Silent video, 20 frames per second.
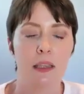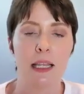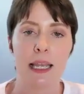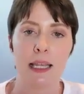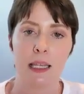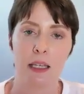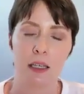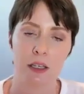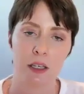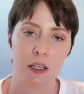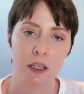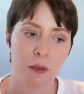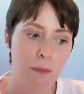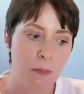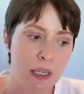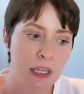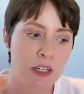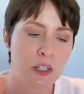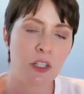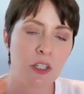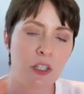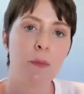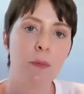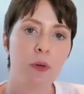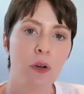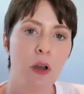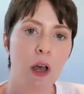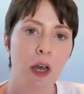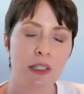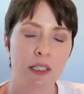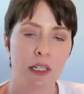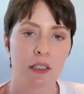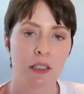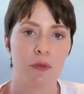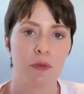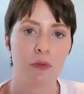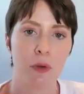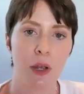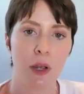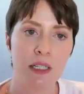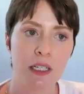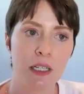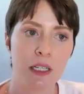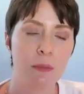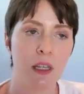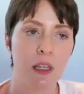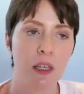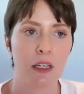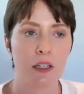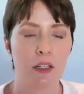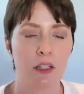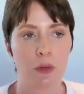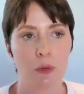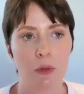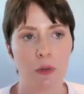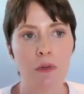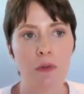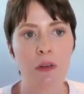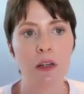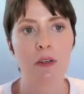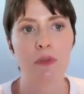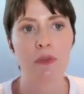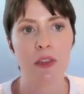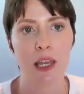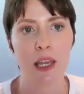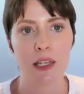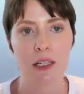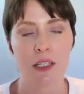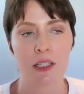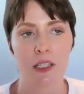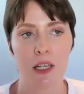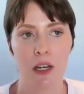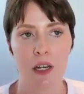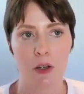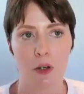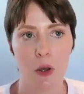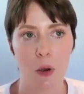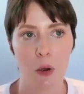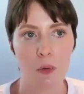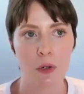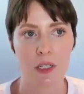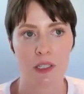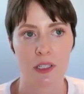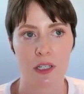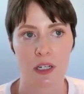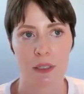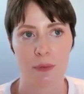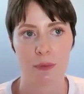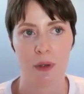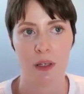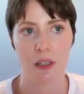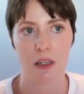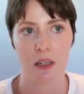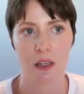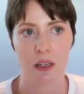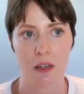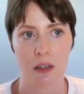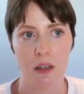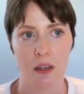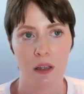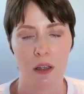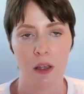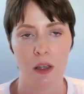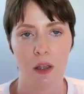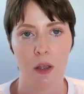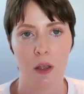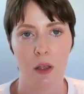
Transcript: Like, commit to the process of raising millions. So even if they had said no to 6 million,